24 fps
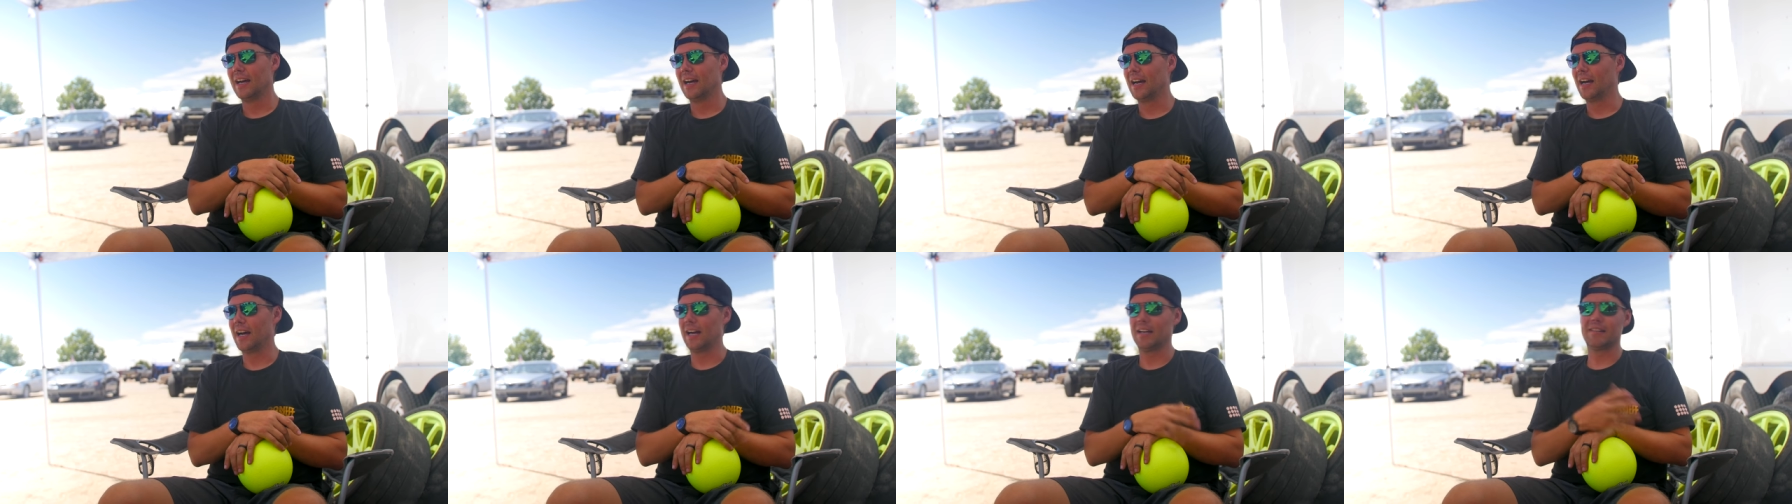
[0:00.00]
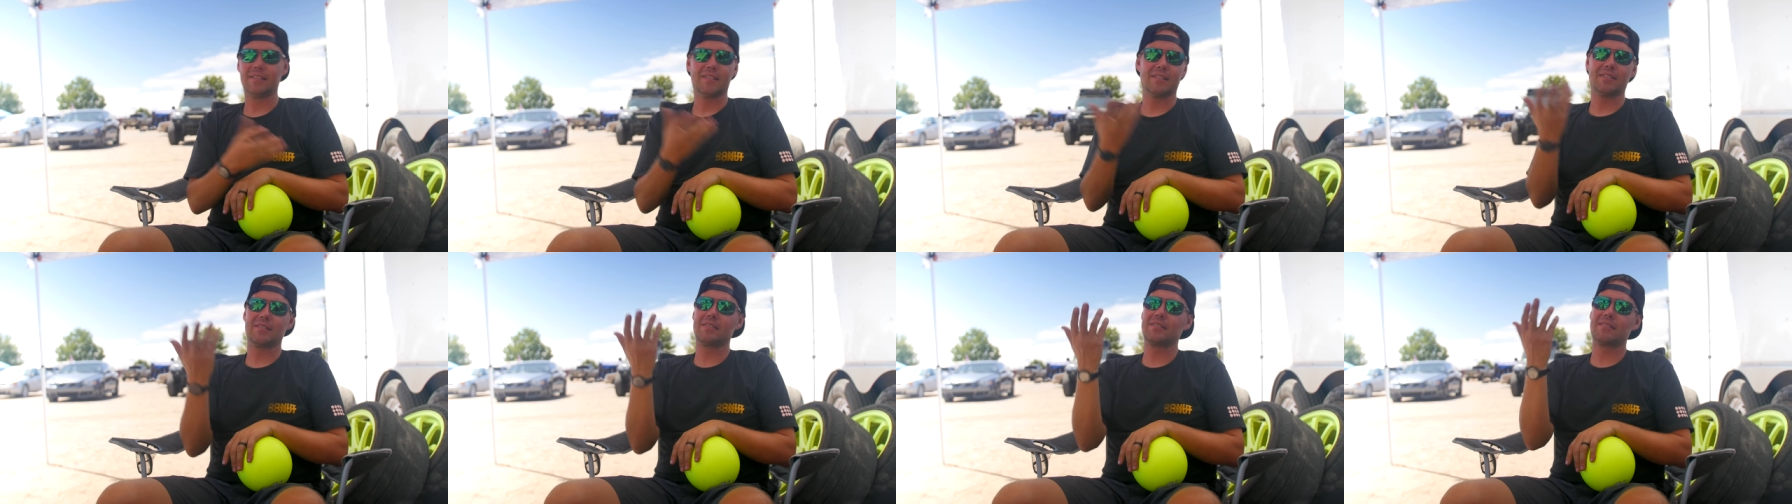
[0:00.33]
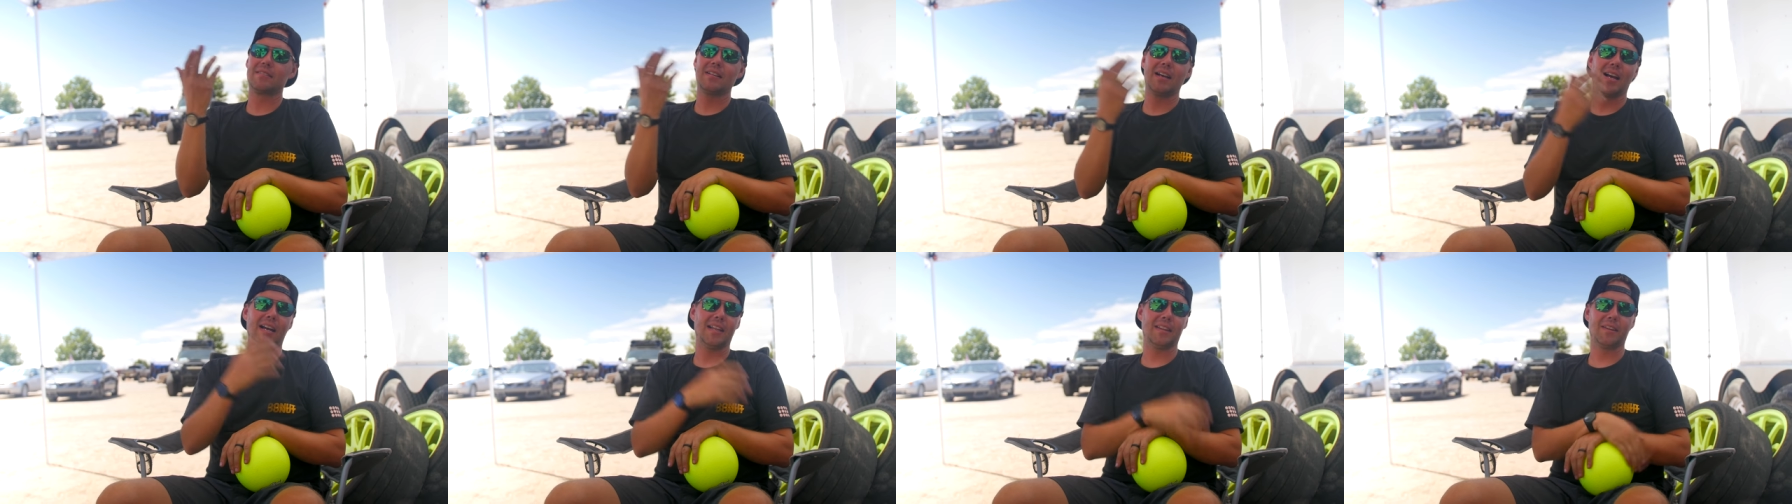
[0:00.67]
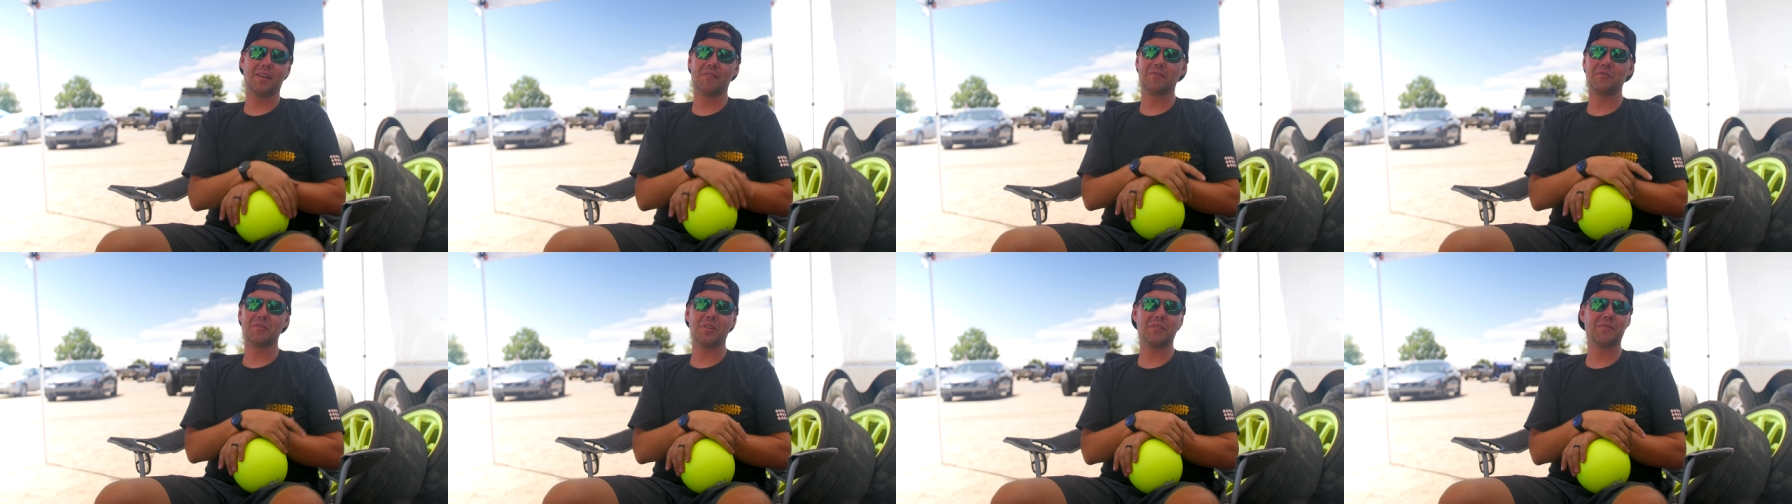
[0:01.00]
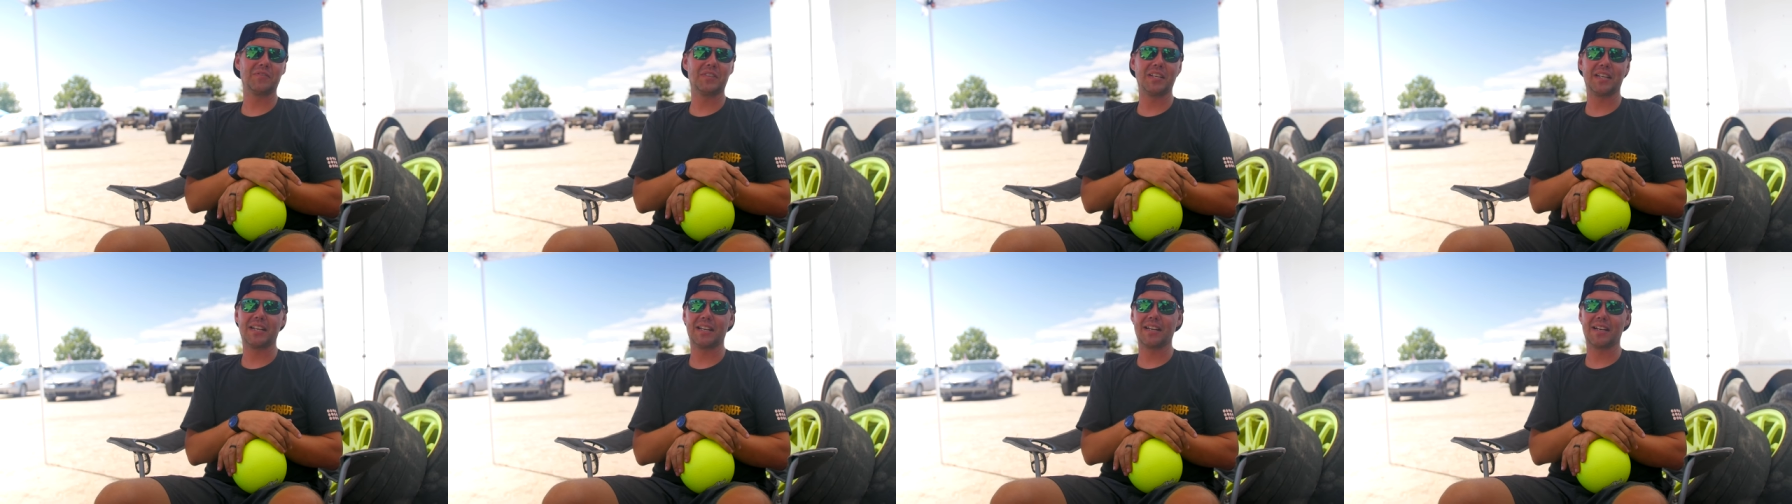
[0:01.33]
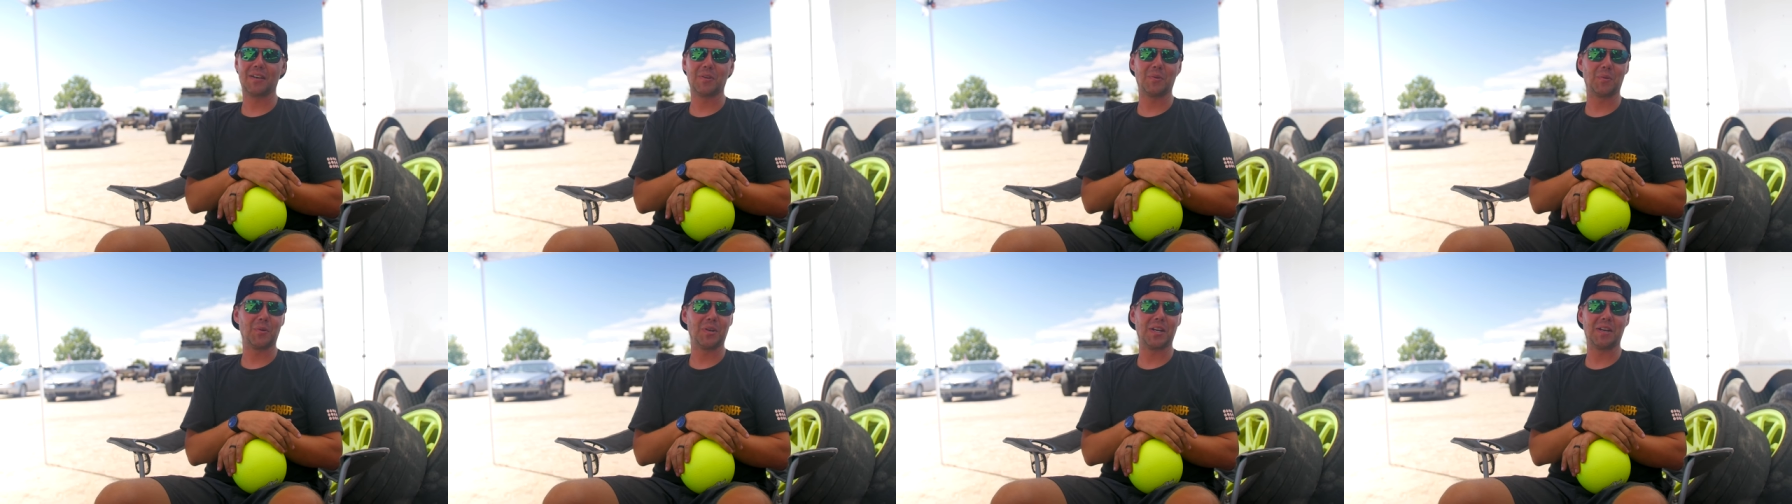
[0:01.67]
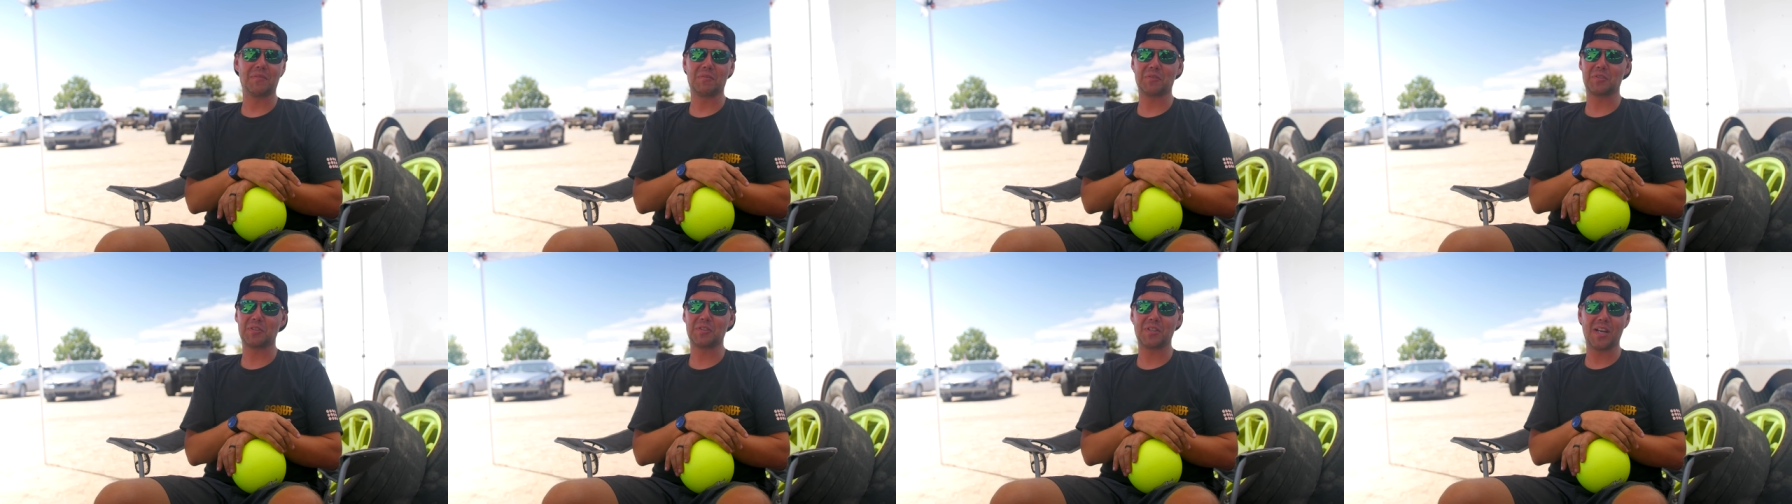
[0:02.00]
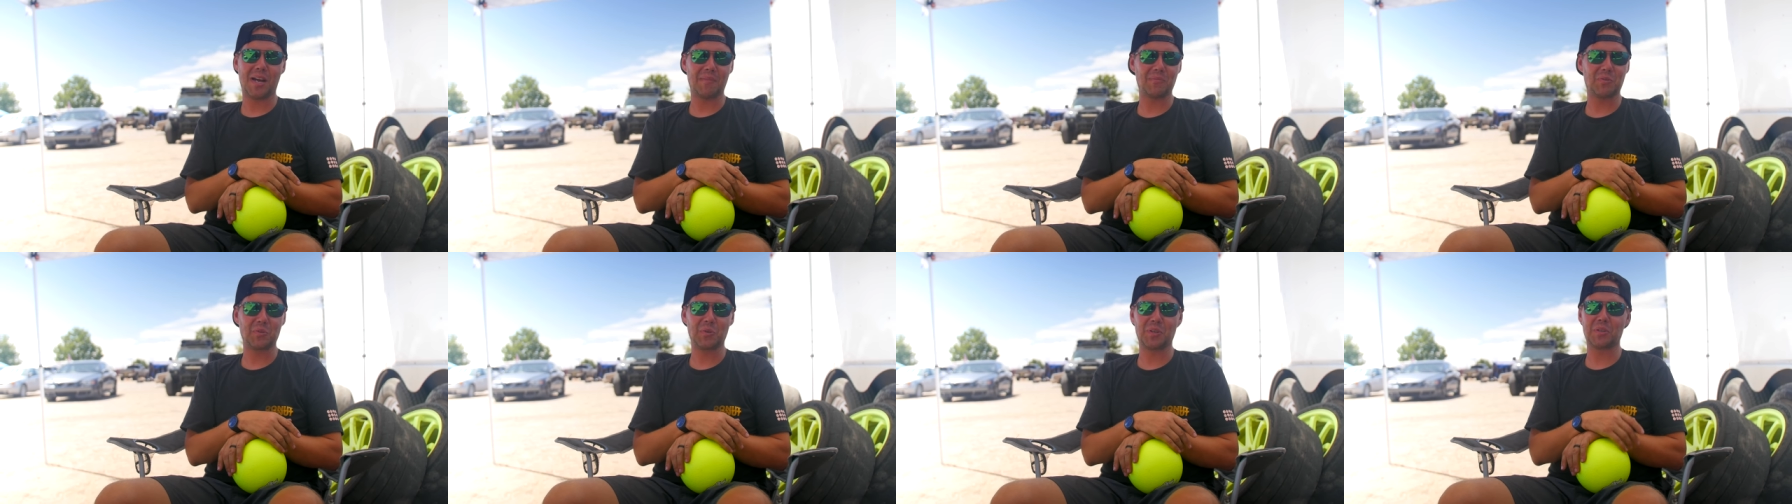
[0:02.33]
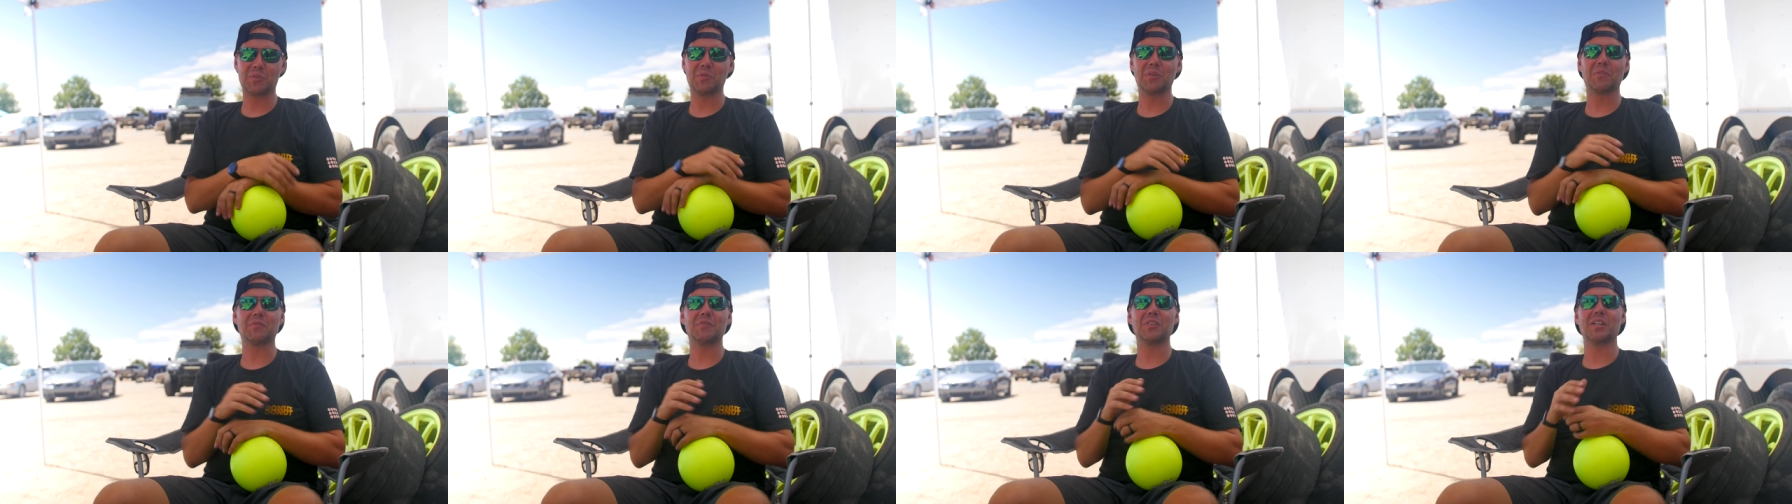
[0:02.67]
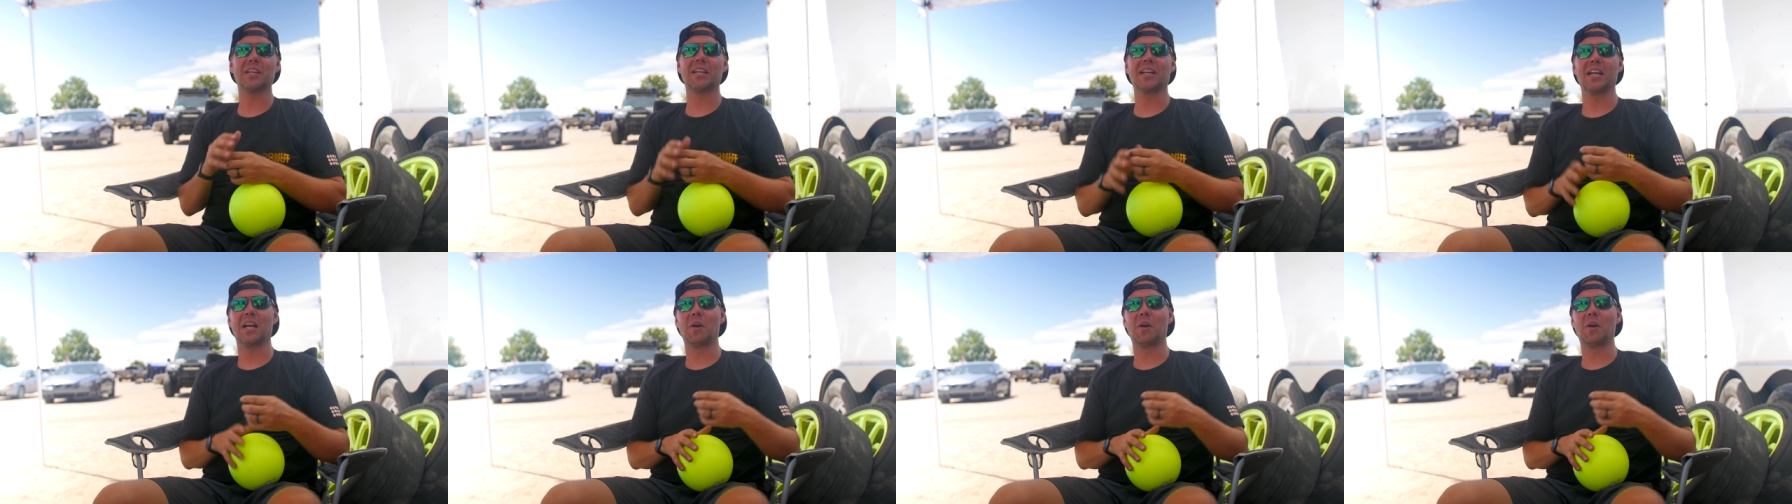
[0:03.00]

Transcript: I just I love drifting. I don't want to ever stop doing drifting,